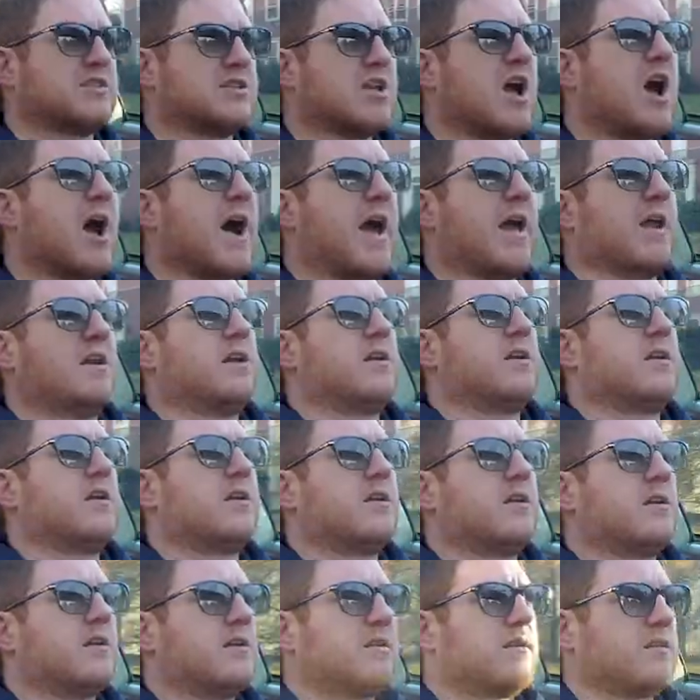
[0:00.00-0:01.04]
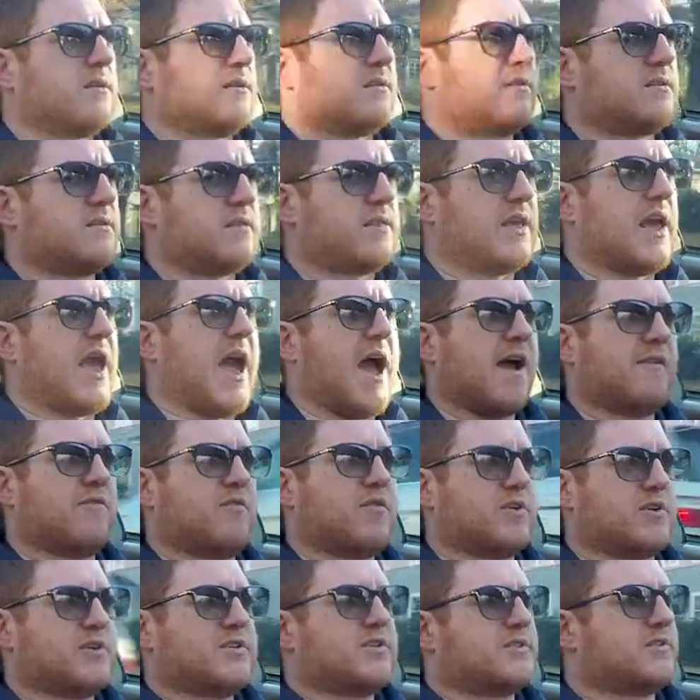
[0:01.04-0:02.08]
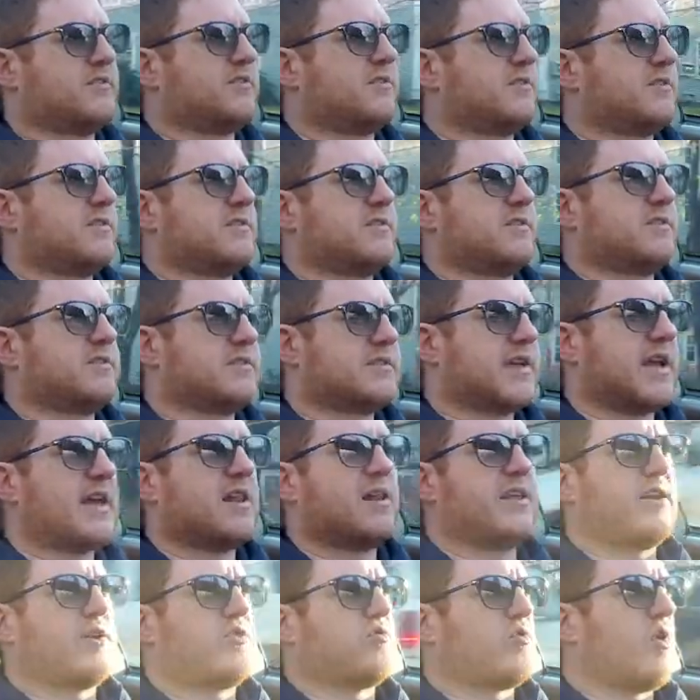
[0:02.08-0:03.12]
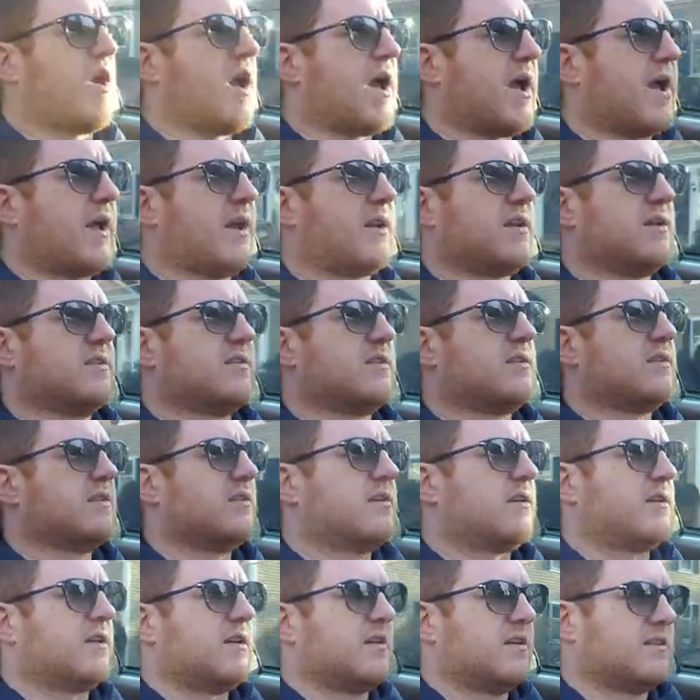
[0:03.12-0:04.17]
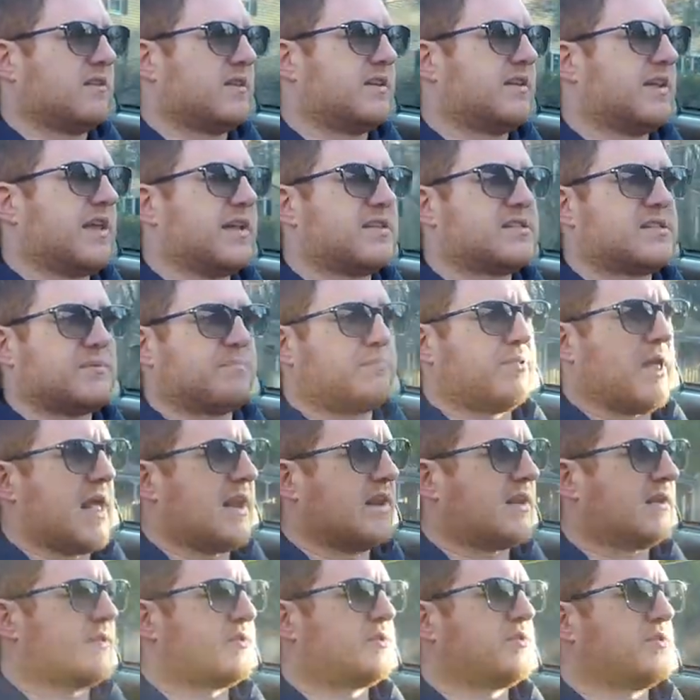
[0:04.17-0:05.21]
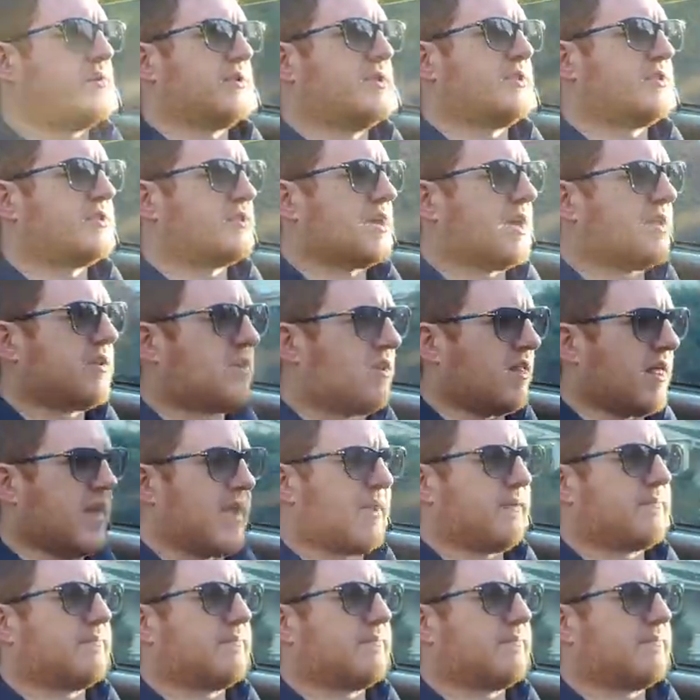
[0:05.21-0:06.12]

not the average daily grind the days that blend into each other like